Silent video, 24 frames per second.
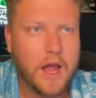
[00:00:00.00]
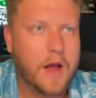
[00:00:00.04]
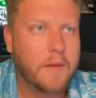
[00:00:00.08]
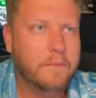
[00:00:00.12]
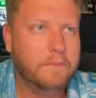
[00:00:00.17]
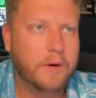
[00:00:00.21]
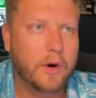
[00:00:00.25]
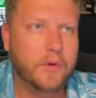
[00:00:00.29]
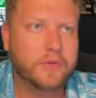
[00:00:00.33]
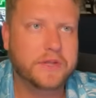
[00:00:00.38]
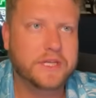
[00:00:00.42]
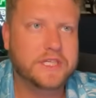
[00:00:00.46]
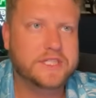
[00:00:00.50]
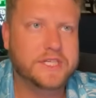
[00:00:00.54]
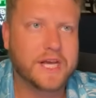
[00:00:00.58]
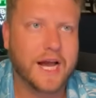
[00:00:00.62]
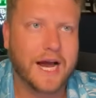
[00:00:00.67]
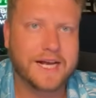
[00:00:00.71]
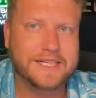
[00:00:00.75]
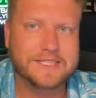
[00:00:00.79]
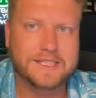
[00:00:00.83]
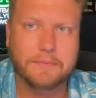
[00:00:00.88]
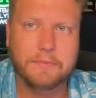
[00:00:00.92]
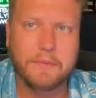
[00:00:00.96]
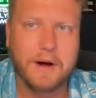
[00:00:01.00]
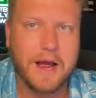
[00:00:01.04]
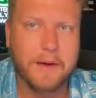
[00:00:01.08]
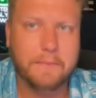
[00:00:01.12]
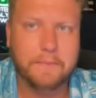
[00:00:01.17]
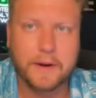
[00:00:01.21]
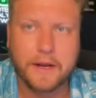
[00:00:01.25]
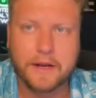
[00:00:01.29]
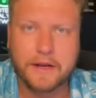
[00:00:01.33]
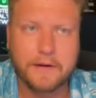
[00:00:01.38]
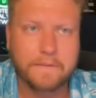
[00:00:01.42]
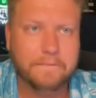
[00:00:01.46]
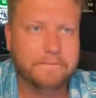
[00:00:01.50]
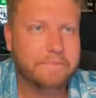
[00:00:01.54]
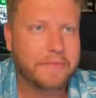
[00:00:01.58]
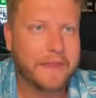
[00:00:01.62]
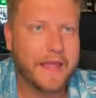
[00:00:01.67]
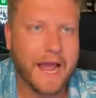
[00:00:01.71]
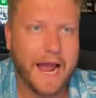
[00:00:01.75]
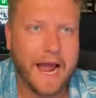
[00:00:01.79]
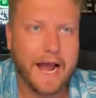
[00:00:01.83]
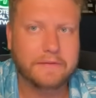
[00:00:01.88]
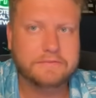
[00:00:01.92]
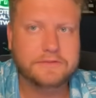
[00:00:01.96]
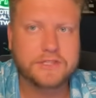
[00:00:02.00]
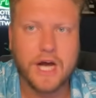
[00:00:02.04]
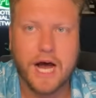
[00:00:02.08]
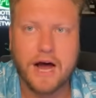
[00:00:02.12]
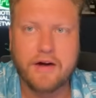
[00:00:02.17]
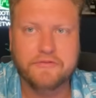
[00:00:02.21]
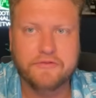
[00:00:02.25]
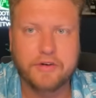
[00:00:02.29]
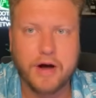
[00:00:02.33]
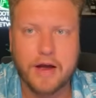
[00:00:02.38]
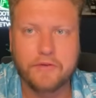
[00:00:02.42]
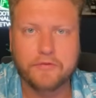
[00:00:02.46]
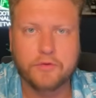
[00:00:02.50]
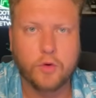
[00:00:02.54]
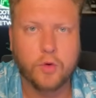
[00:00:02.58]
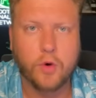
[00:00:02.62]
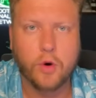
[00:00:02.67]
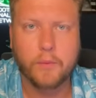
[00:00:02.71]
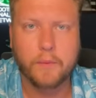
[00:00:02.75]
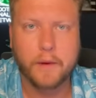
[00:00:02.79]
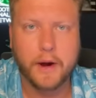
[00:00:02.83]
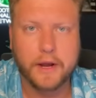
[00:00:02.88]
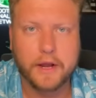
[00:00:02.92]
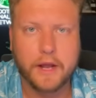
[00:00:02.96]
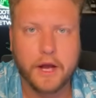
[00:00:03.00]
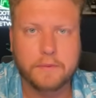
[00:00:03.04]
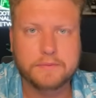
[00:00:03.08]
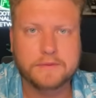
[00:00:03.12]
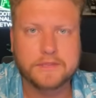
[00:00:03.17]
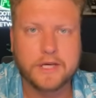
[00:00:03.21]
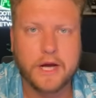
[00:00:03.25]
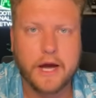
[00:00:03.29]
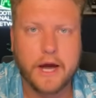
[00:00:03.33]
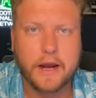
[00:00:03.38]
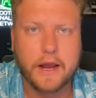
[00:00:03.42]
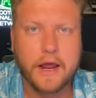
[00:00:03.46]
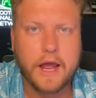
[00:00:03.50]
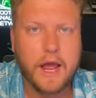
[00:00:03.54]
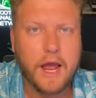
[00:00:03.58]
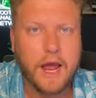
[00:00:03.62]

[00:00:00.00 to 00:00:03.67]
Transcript: Both these guys, in my opinion, have top 5 quarterback upside.